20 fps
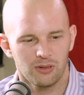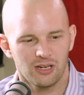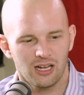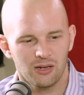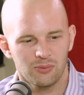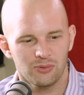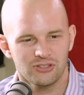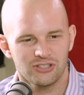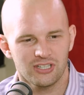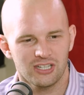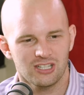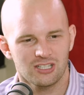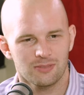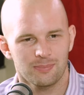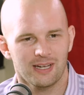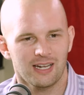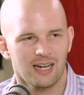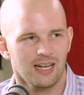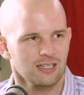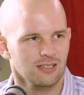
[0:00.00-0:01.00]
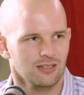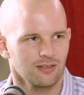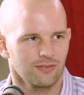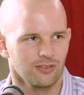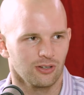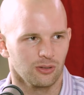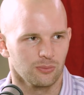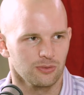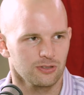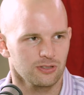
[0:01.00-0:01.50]
But I would say this about action
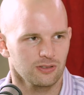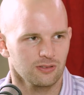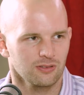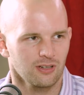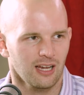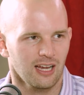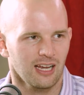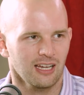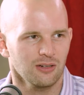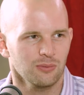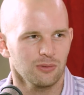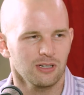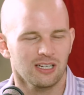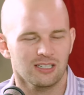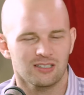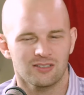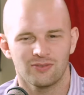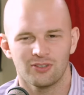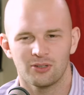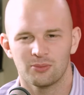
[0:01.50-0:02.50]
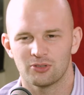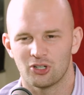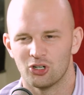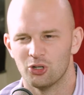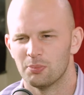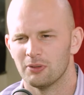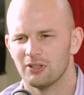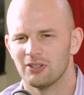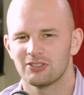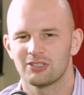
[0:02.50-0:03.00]
films. I hate it when action films
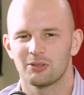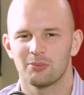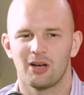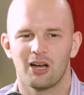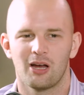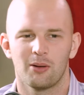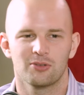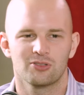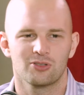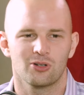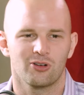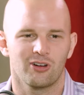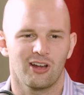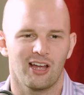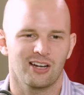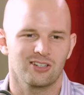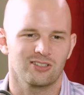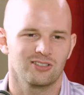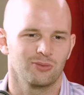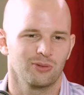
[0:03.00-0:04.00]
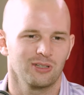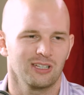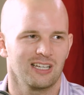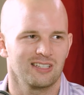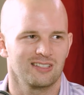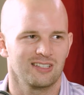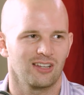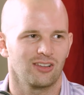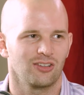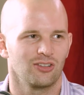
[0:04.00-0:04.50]
open on some arbitrary action that really
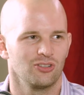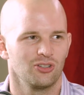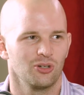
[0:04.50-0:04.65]
has nothing to